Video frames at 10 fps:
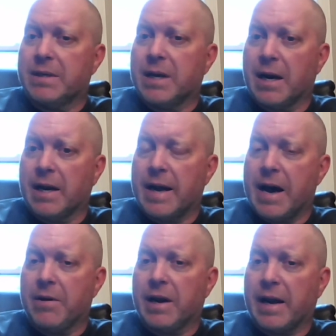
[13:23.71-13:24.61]
I can break
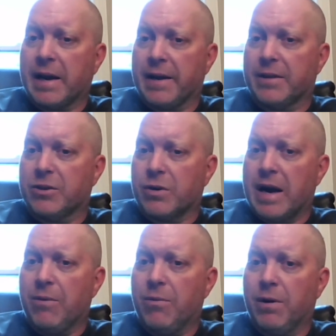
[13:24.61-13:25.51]
it into manageable
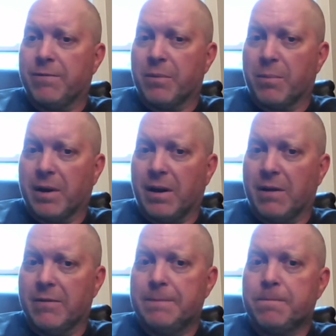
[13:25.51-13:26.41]
pieces. I can baton it
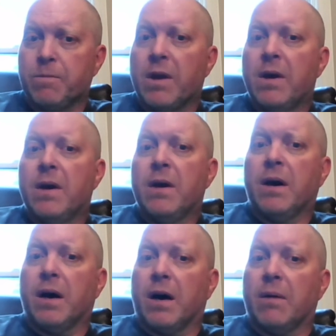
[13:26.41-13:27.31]
down, and I can get the
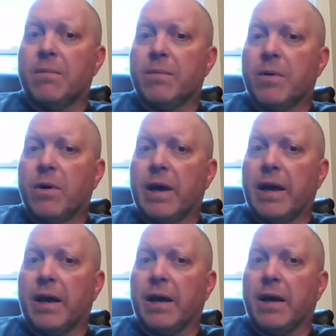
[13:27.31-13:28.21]
dry wood in
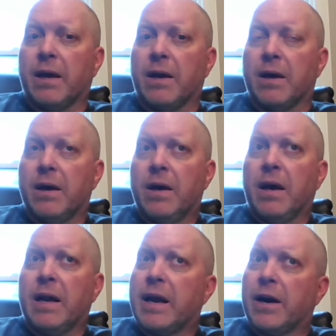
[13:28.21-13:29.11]

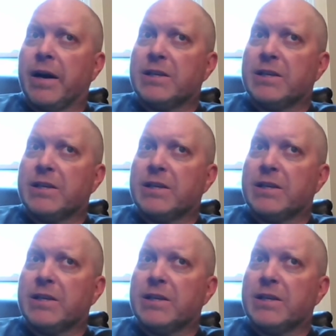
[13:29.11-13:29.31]
the middle